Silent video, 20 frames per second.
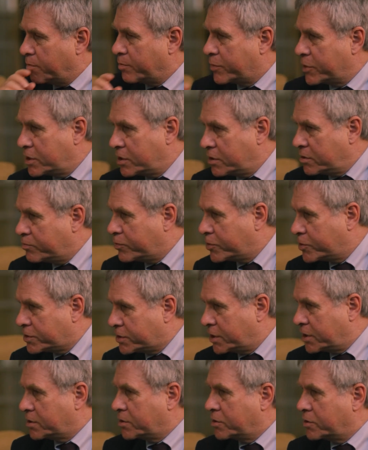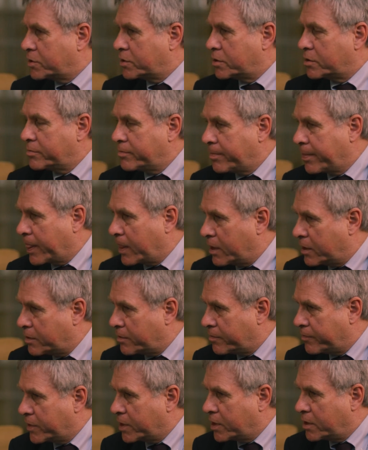But in particular,
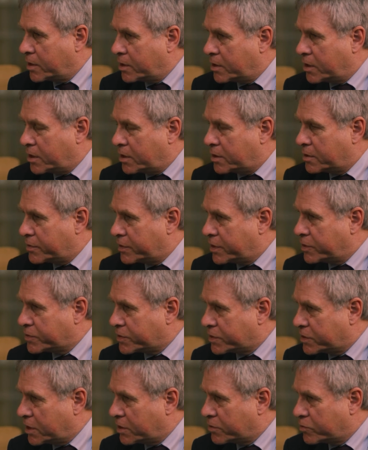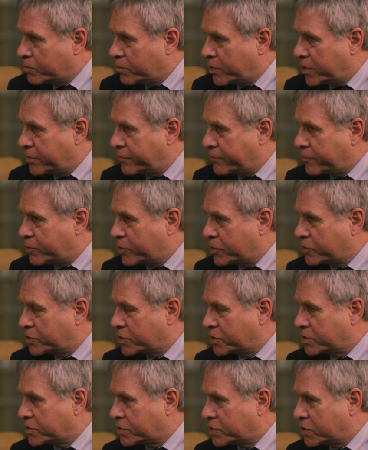there's another way of
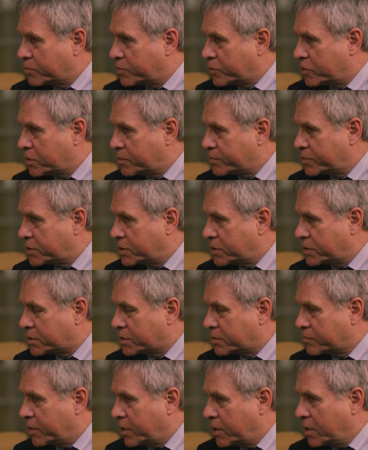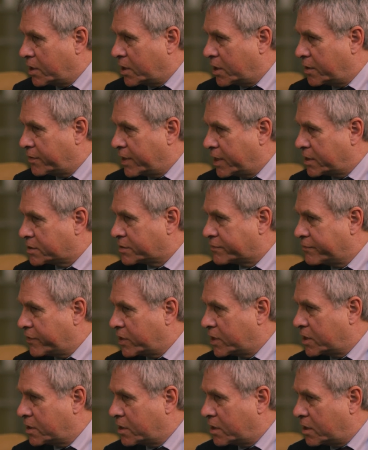approaching sober Hobbesianism, and that's
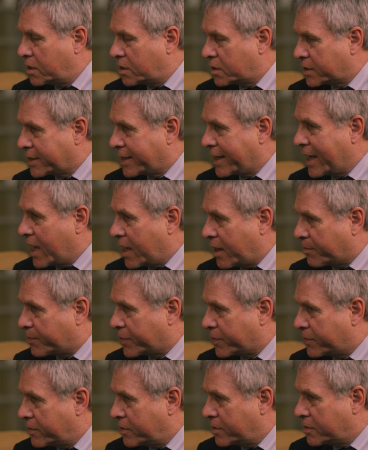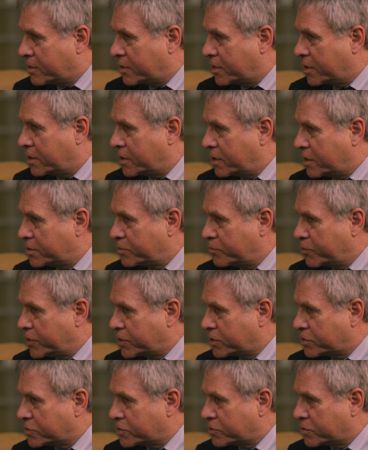via a gap in
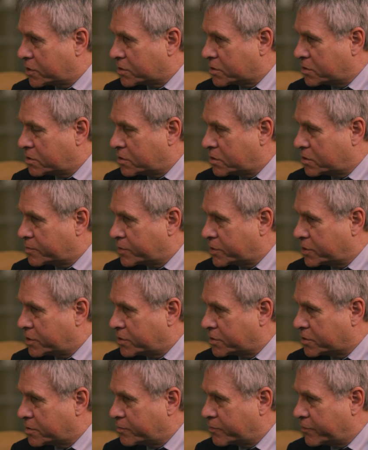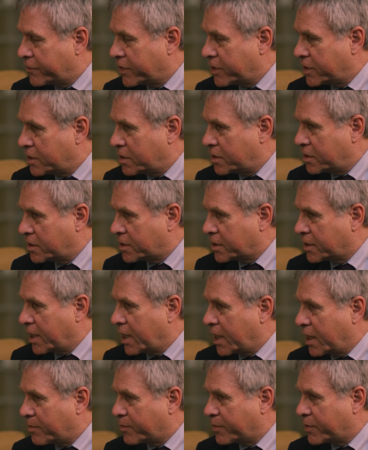unreconstructed Hobbesianism, via a
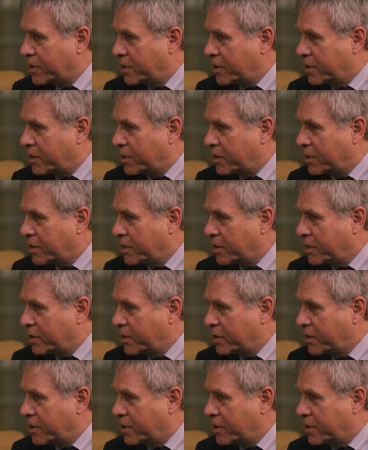gap